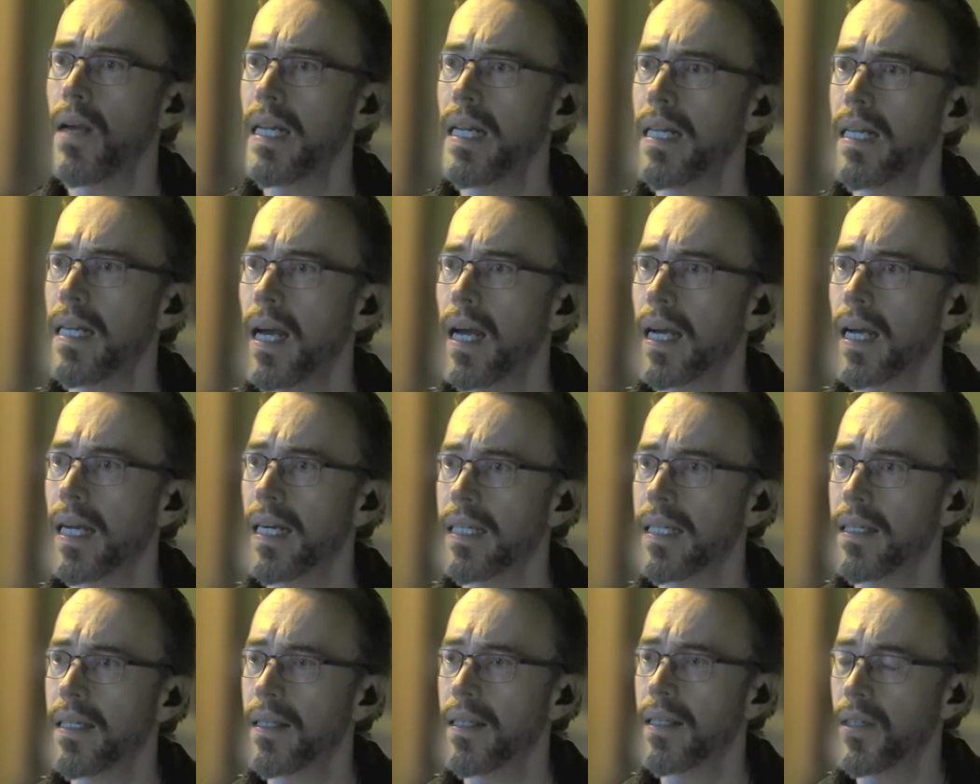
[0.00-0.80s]
going to
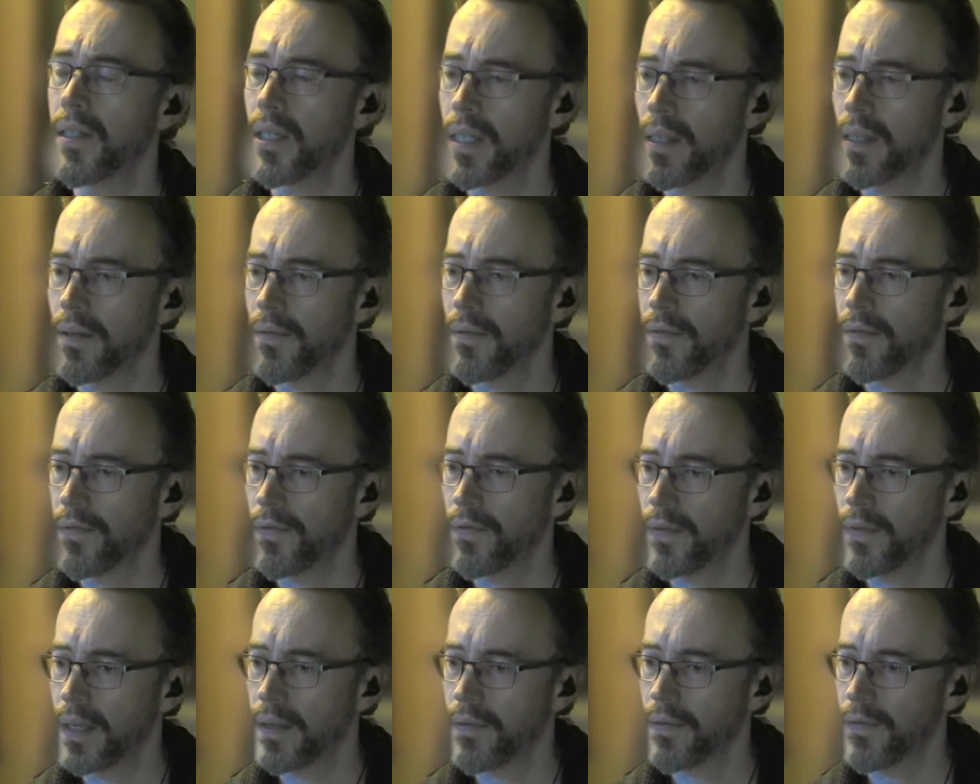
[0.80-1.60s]
just
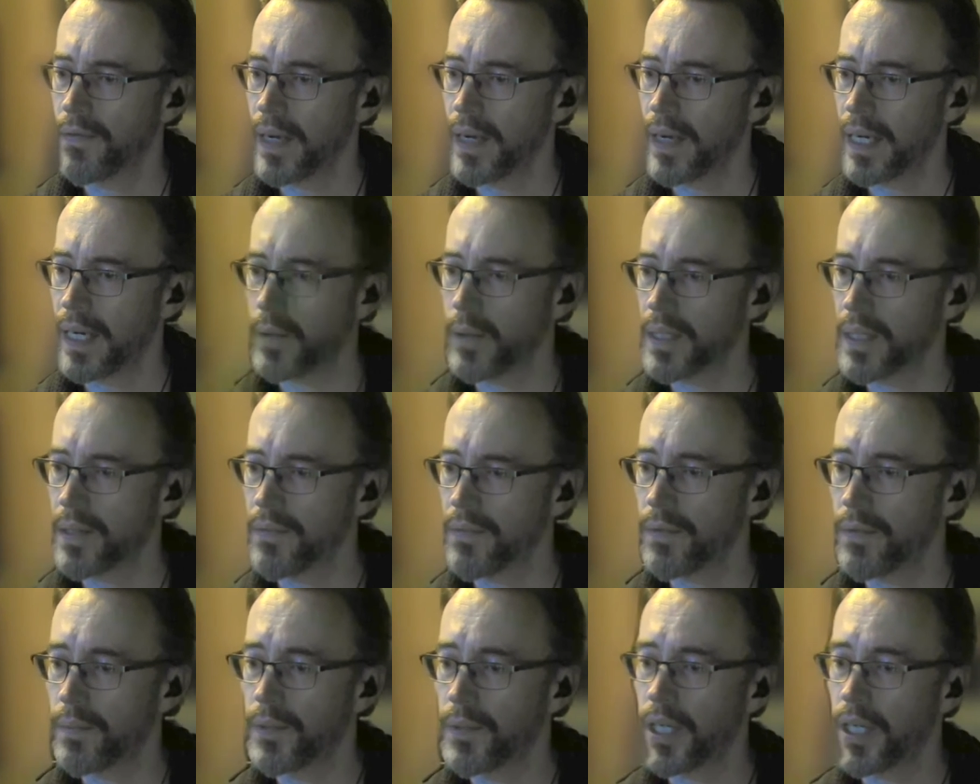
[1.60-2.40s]
a final question
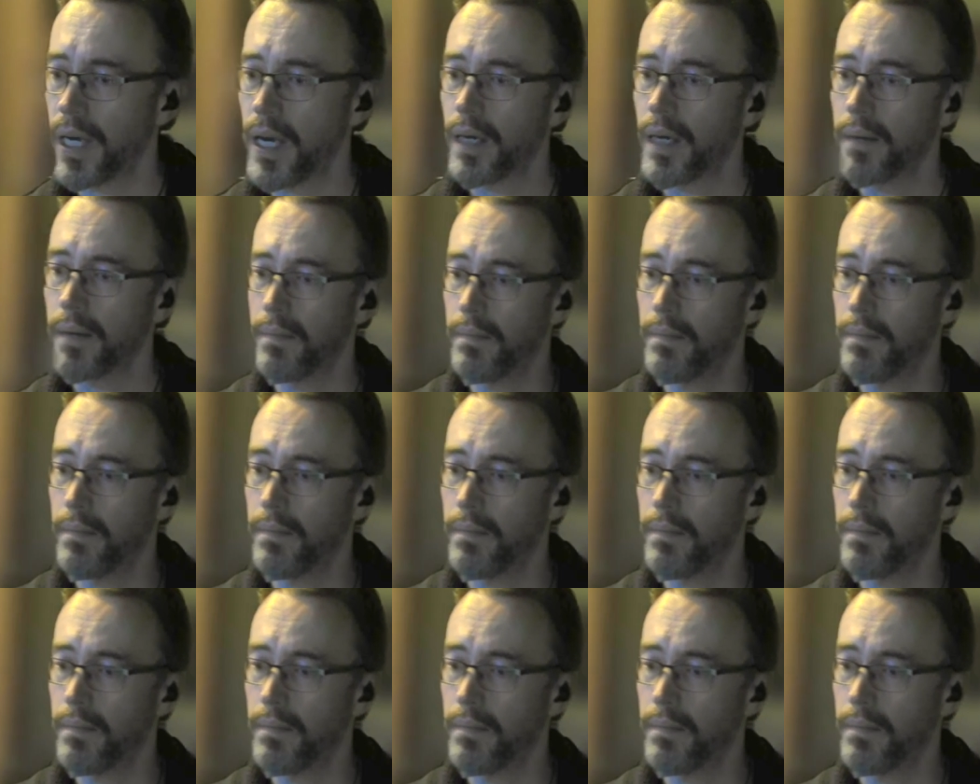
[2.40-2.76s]
from John.